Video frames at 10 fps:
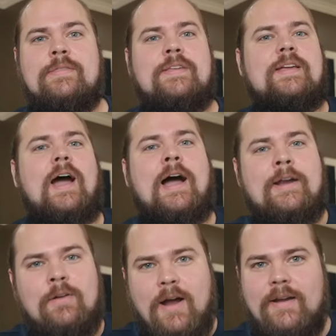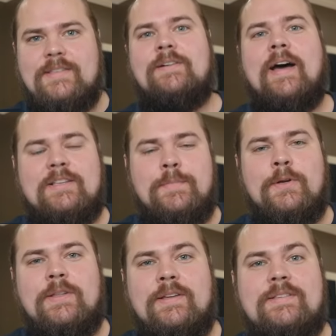the high-rise glass
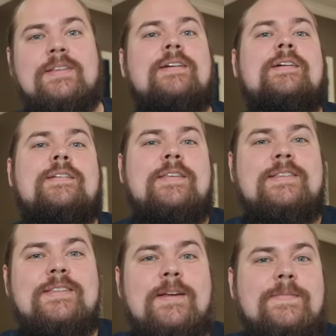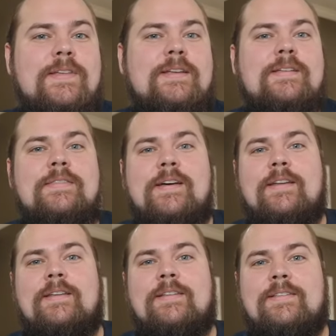buildings, this is something
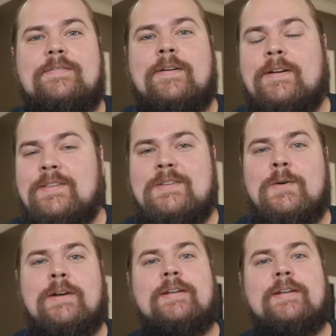that is very historic.